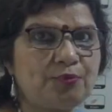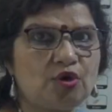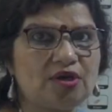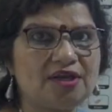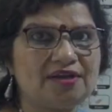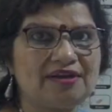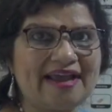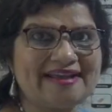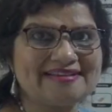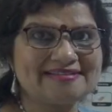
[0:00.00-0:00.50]

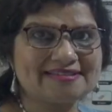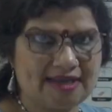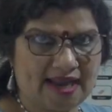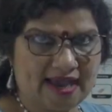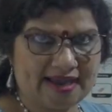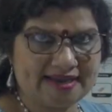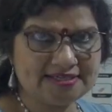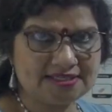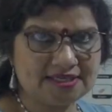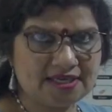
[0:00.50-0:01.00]
polarized
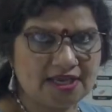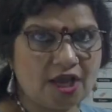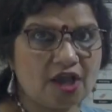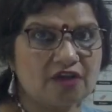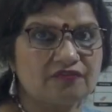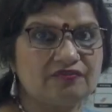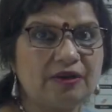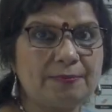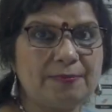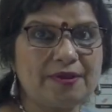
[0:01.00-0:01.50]
light
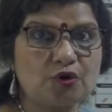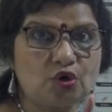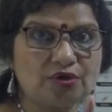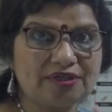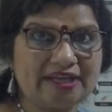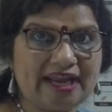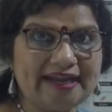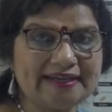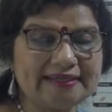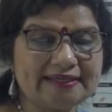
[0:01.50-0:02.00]
will be
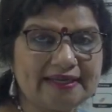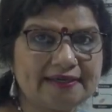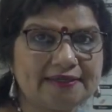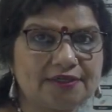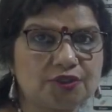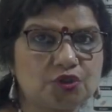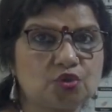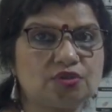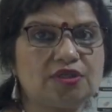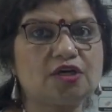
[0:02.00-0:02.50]

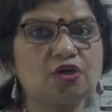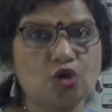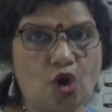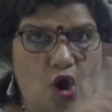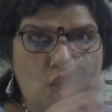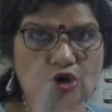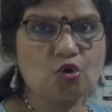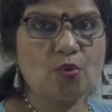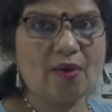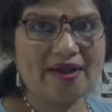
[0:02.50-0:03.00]
rotated to the
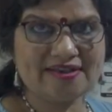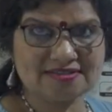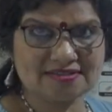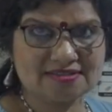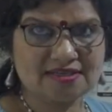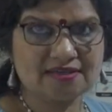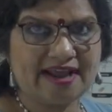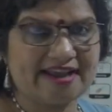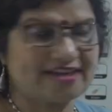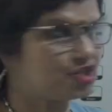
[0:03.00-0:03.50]
clockwise
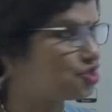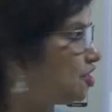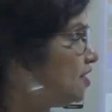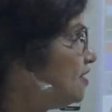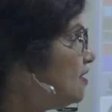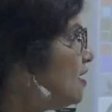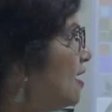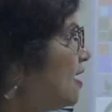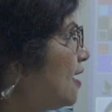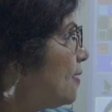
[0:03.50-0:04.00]

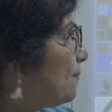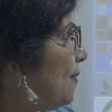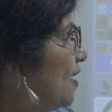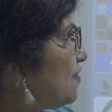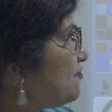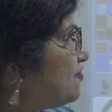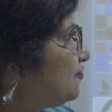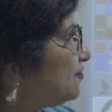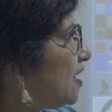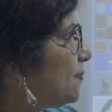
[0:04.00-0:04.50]
direction by
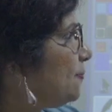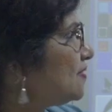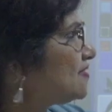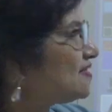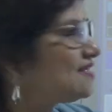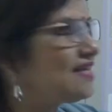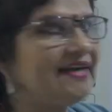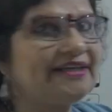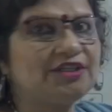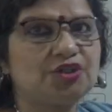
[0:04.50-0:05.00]

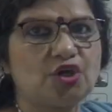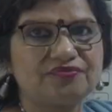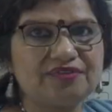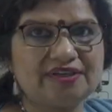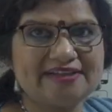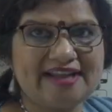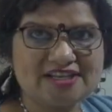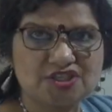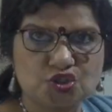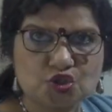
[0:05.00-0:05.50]
50% of
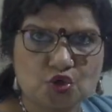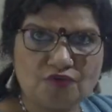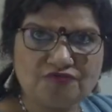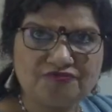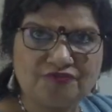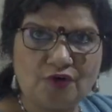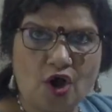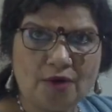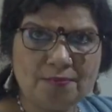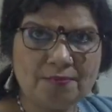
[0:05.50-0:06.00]
the
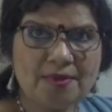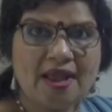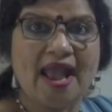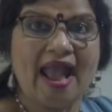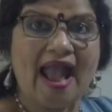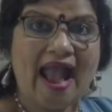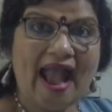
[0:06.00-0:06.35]
dextroform,